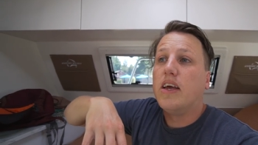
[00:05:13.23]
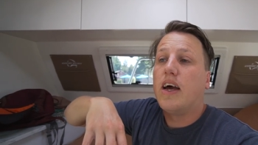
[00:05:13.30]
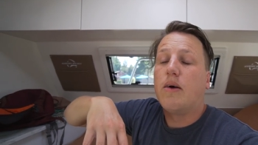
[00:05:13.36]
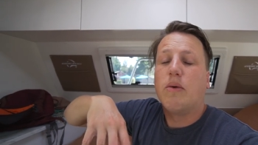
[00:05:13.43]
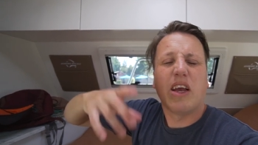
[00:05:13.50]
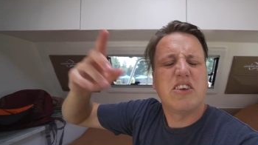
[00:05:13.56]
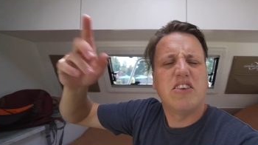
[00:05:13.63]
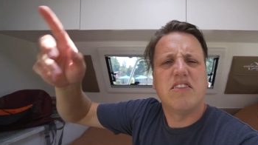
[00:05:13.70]
Uh,
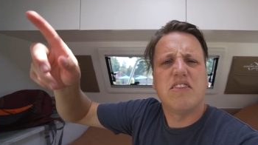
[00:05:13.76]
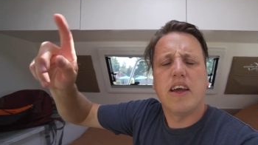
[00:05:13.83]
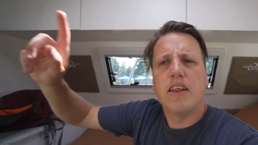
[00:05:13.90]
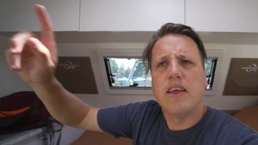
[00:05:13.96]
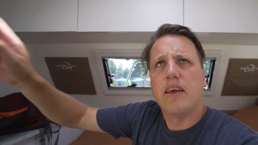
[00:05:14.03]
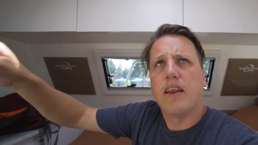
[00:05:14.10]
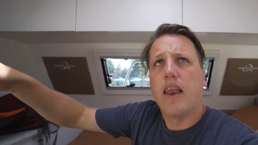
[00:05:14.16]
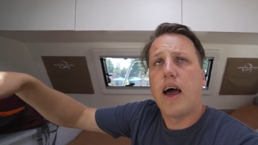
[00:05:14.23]
we actually stayed
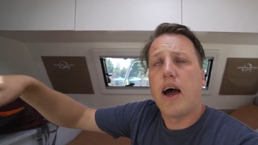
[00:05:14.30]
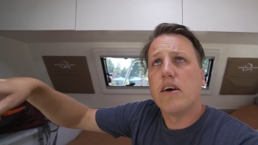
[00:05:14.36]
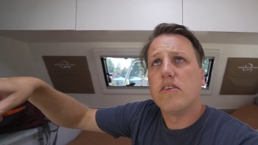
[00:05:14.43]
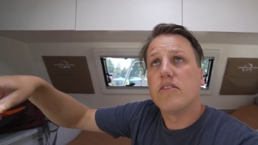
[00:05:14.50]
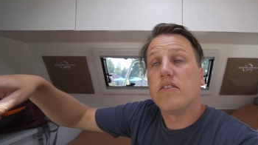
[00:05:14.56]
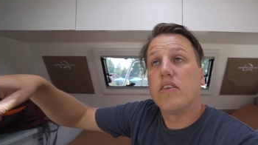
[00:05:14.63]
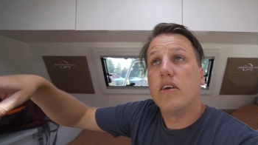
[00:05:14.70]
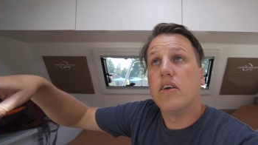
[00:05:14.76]
here
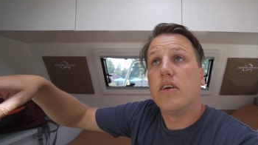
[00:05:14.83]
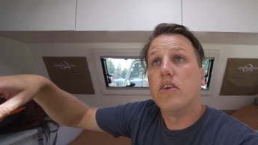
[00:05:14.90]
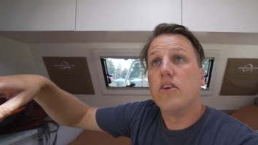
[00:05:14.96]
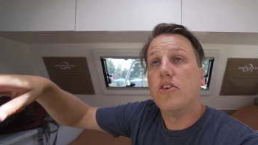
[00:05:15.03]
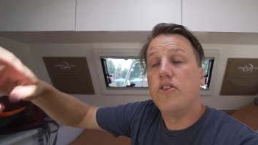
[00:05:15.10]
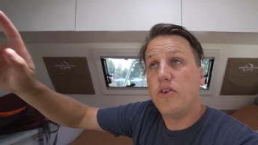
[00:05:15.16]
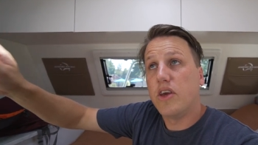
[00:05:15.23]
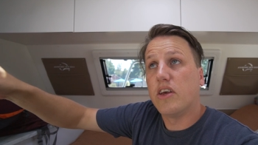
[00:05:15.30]
last
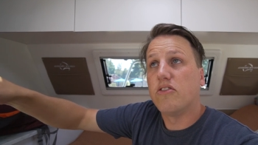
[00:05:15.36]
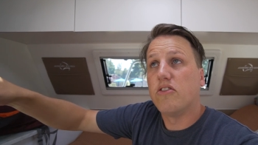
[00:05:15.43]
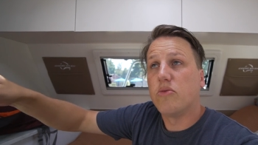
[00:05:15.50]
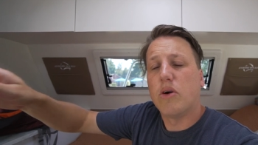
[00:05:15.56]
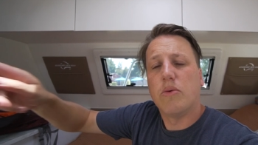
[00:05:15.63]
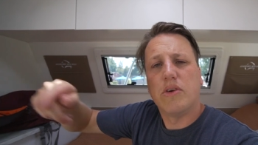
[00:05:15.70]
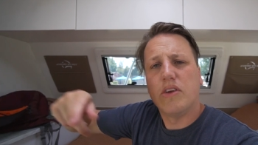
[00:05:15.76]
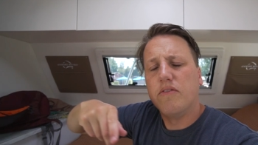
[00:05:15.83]
New Year's as
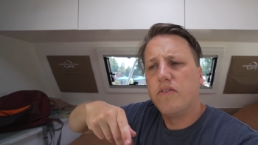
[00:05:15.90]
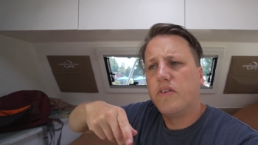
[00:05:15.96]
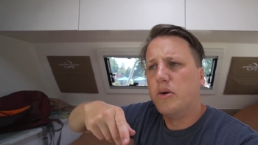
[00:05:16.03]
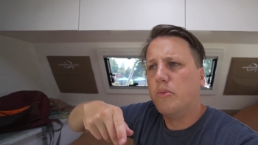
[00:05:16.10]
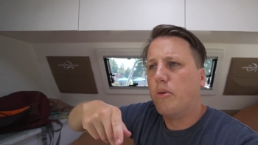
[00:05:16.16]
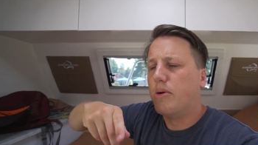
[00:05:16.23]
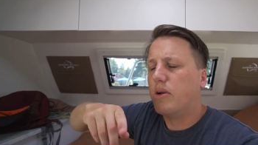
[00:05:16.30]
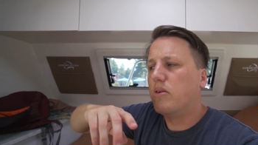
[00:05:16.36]
well. We didn't
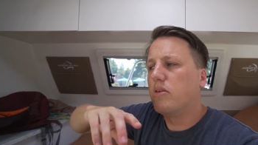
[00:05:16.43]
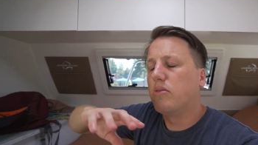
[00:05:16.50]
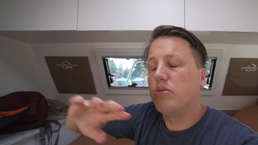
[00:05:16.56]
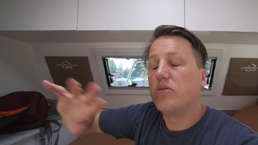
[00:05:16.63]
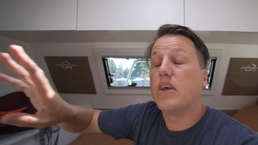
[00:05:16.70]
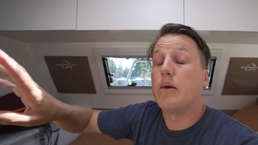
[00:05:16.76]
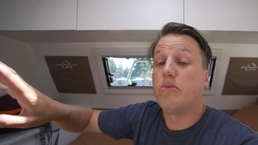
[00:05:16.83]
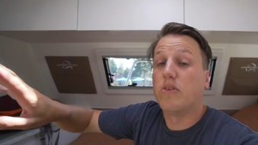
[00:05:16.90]
film it, but it
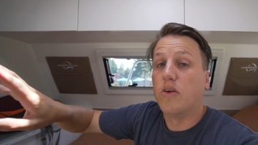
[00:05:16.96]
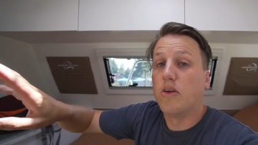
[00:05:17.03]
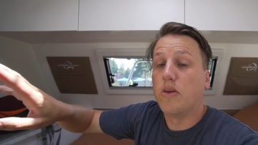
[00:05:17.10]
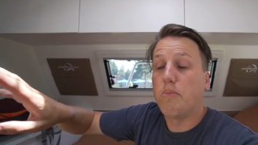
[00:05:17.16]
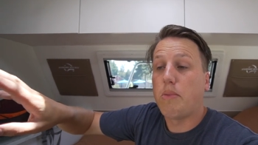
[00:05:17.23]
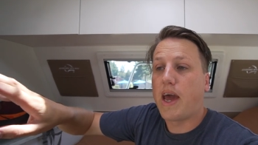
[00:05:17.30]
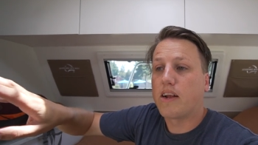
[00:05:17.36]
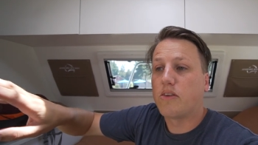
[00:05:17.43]
was absolutely
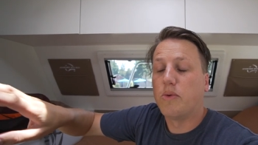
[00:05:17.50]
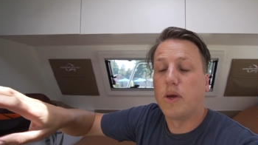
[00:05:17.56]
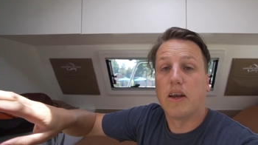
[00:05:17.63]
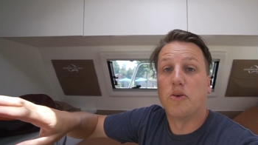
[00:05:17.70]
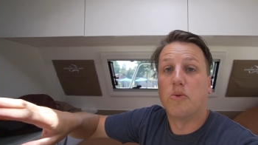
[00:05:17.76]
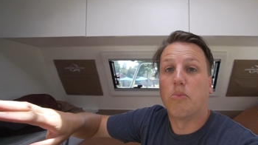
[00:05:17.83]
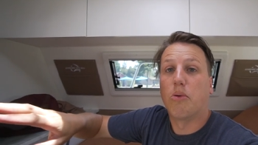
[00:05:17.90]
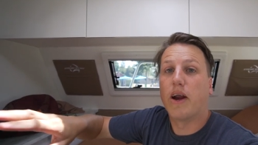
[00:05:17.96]
packed. We had a
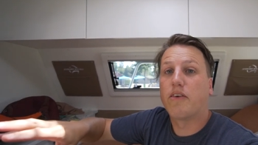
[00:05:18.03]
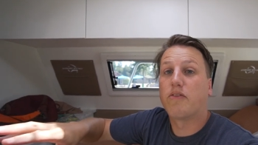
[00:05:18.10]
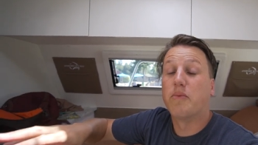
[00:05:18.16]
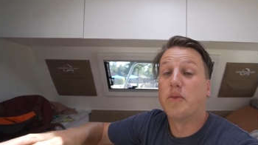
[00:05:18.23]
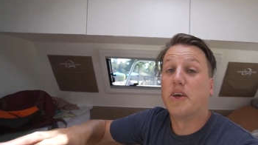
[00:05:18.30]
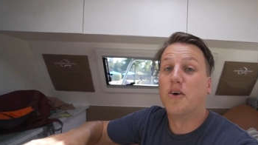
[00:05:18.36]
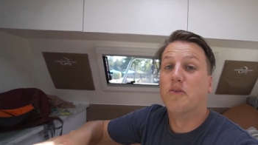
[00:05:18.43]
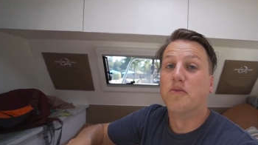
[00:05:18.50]
little break
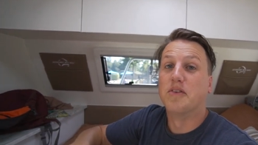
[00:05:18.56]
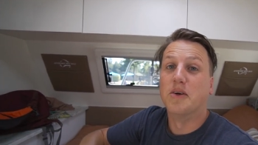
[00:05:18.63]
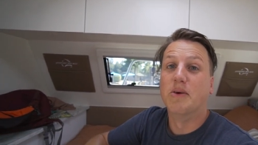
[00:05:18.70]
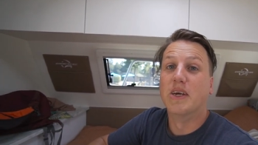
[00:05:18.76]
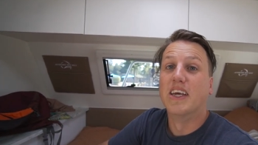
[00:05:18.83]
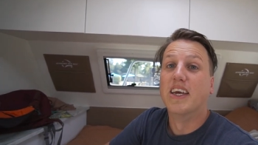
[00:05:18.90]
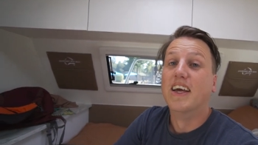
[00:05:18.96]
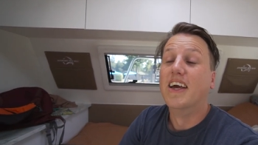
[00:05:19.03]
from the old filming,